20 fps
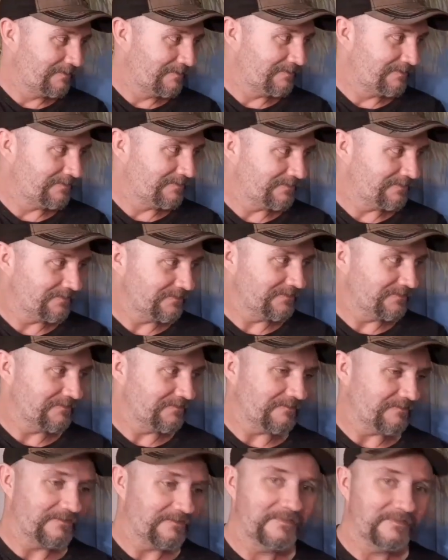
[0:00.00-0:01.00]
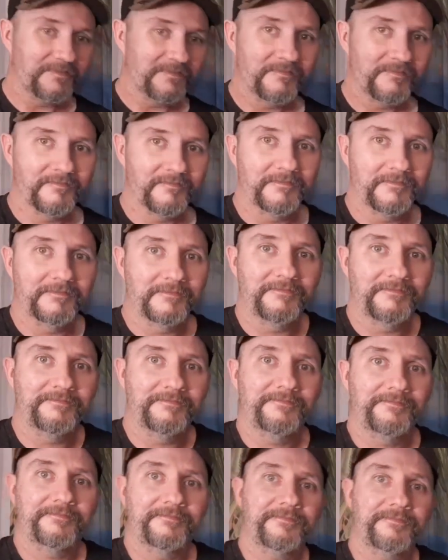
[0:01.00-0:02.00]

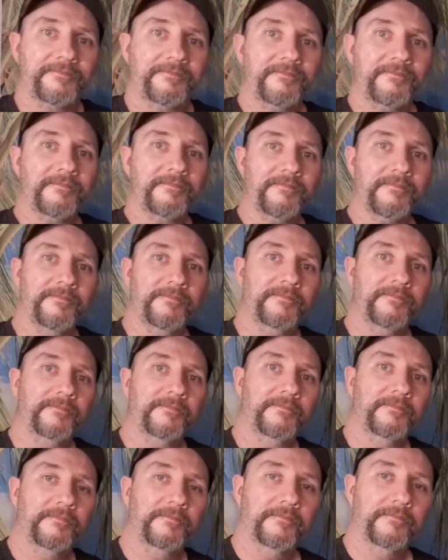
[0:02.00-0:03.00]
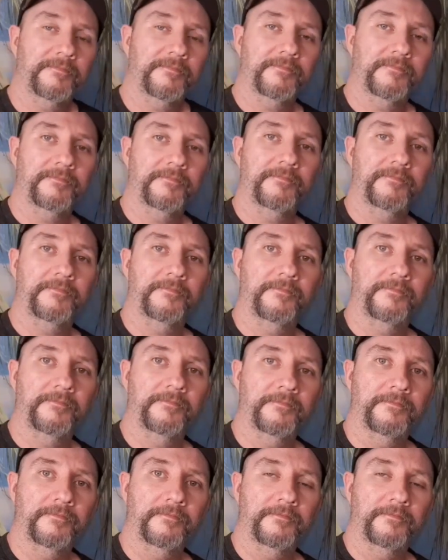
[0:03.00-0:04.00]

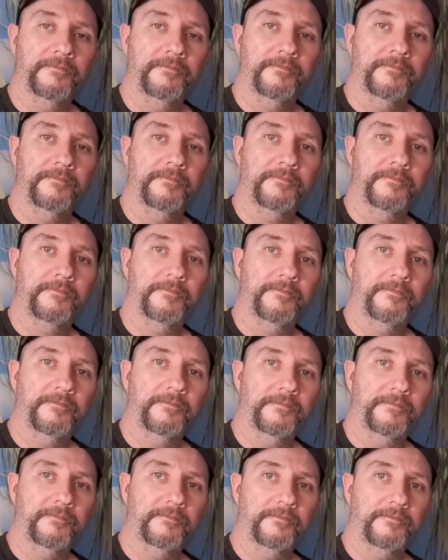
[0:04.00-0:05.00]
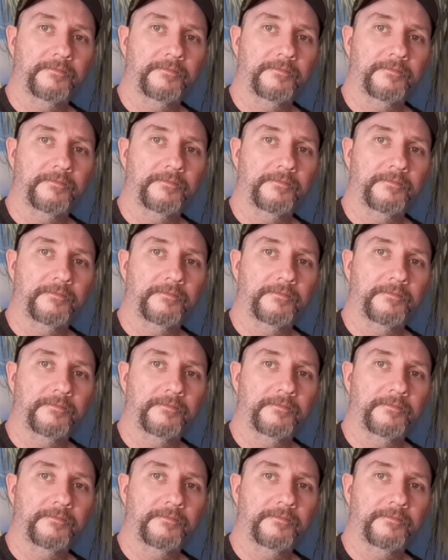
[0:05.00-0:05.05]
[no speech]